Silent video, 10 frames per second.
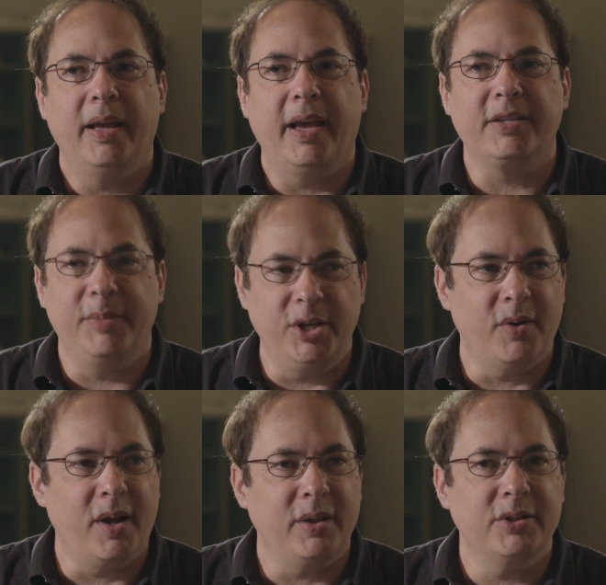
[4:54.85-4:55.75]
As a
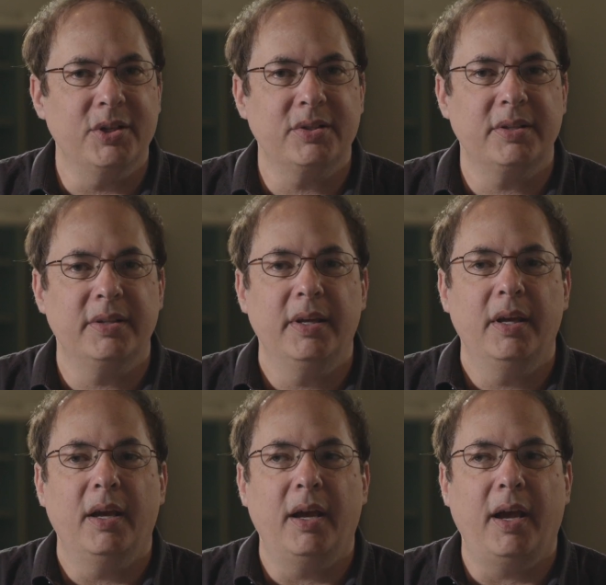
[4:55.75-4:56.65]
meteorologist,
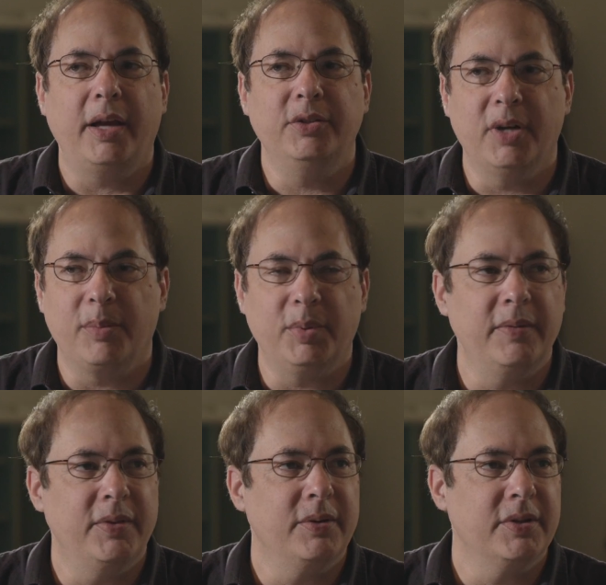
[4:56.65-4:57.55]
I do not
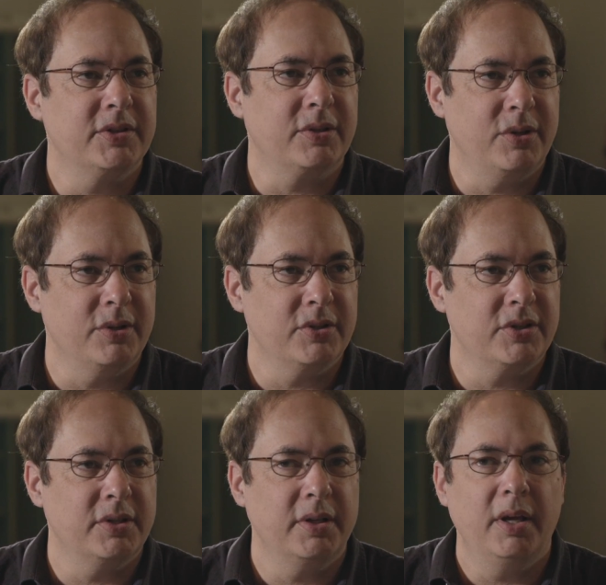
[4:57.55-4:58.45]
believe there is a
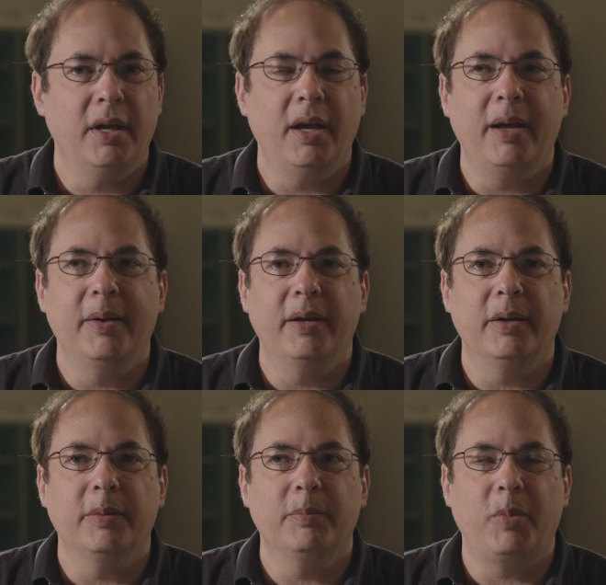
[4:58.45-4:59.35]
curse,
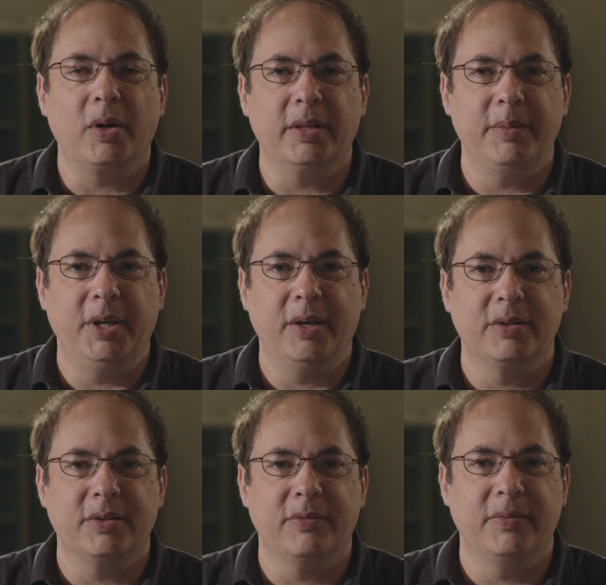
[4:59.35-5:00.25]
partly
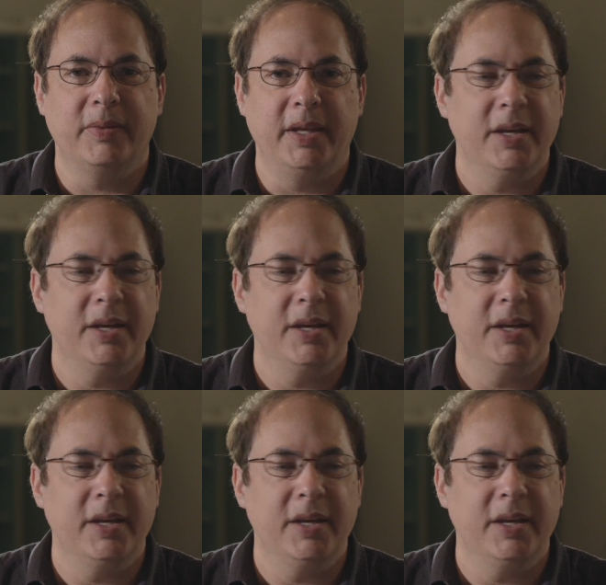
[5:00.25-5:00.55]
because of the